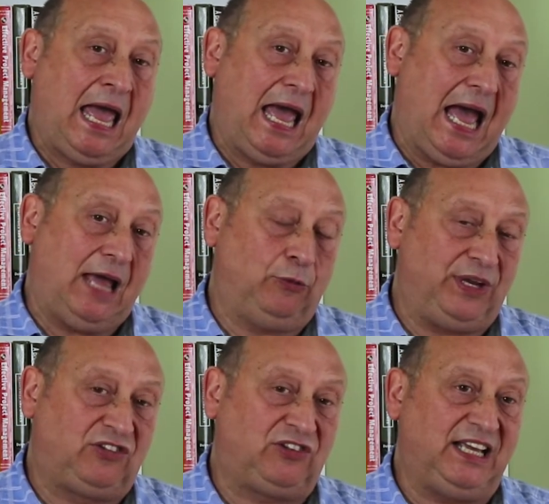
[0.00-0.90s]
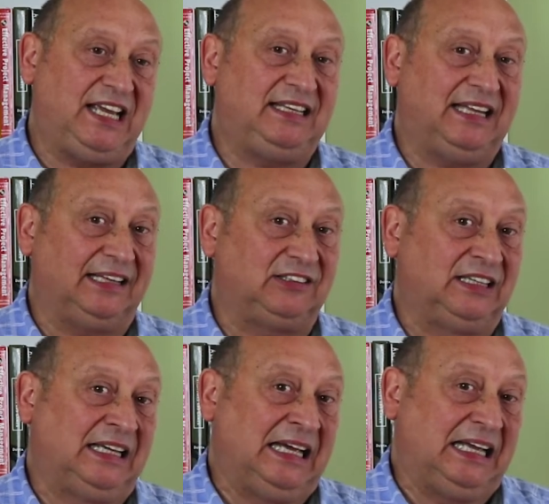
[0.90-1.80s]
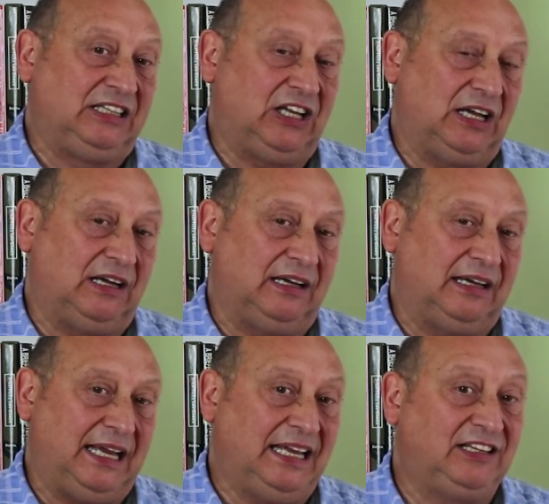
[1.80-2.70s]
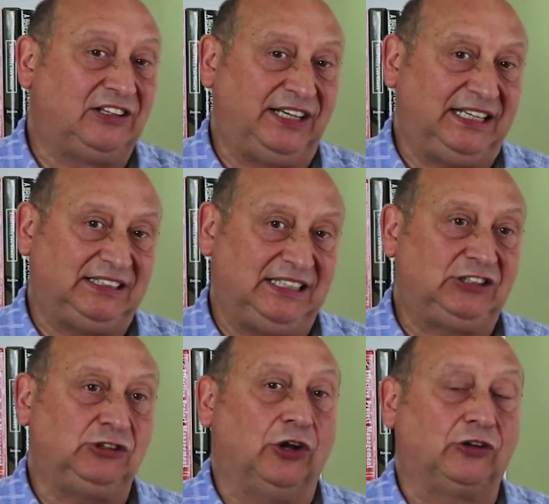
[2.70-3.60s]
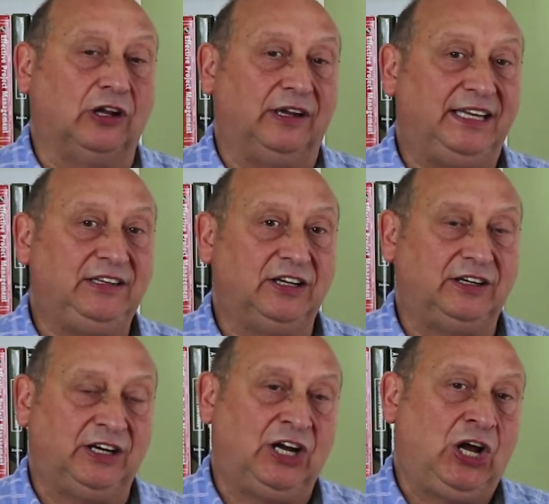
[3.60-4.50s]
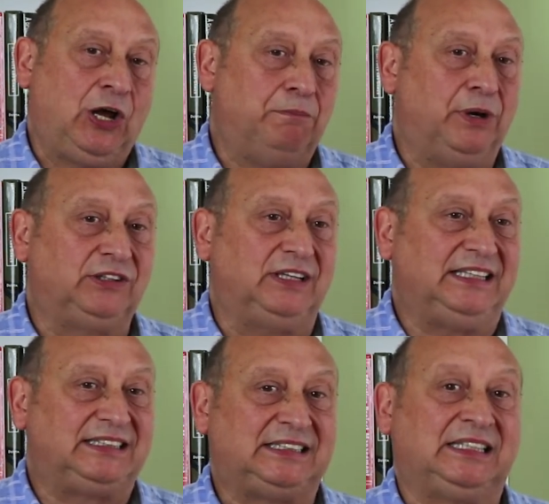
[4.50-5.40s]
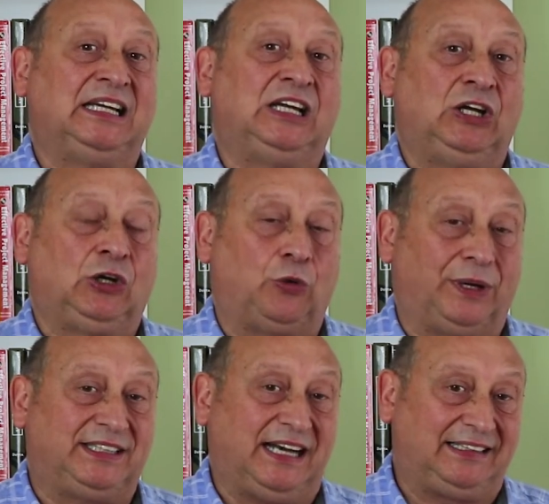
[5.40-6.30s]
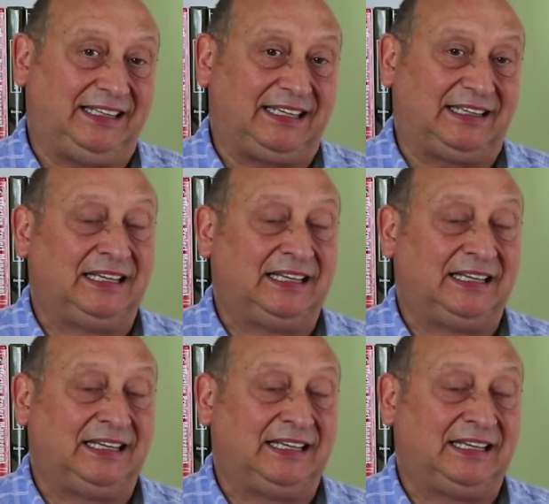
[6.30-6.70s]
And we see that the increase is not linear, but it's quadratic.